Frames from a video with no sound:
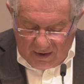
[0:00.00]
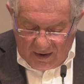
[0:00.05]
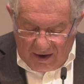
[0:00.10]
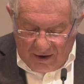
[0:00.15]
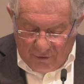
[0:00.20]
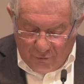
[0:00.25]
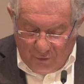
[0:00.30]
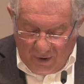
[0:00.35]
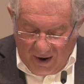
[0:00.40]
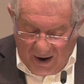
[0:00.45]

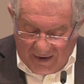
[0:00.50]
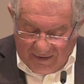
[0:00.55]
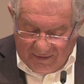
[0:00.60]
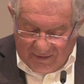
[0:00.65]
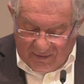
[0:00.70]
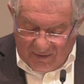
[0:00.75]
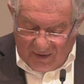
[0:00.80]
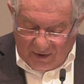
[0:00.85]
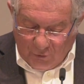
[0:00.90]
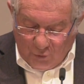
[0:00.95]
he
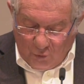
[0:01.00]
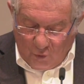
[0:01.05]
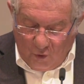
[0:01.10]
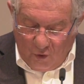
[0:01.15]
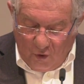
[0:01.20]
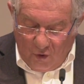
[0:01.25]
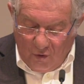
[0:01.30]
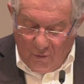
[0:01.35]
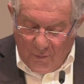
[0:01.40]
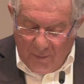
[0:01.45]
writes that
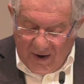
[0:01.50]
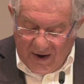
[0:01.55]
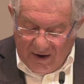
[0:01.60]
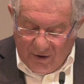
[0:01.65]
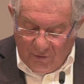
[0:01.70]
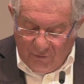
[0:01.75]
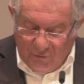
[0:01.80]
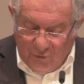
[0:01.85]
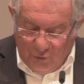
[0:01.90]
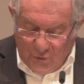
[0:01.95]
all
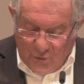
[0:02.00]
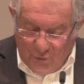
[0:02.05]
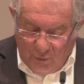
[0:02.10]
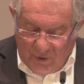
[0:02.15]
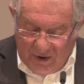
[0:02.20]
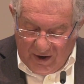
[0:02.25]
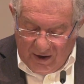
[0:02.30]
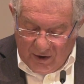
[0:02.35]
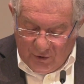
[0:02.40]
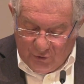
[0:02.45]
men of
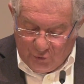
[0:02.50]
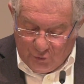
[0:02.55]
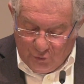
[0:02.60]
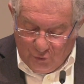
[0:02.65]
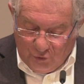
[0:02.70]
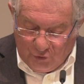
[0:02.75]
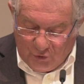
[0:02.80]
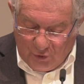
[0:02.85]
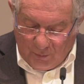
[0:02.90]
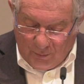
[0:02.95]
goodwill
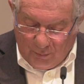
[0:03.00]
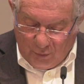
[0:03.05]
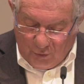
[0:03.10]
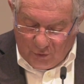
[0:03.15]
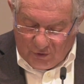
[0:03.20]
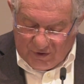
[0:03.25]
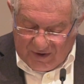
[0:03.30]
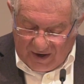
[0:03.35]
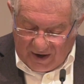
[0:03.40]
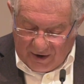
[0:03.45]
should
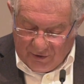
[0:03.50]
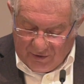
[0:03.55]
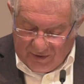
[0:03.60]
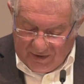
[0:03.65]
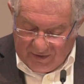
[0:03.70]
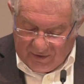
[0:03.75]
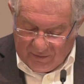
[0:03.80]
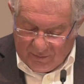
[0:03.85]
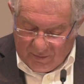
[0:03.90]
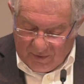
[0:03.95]
support
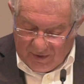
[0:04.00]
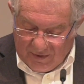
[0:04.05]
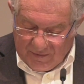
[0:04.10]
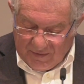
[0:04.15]
Zionism.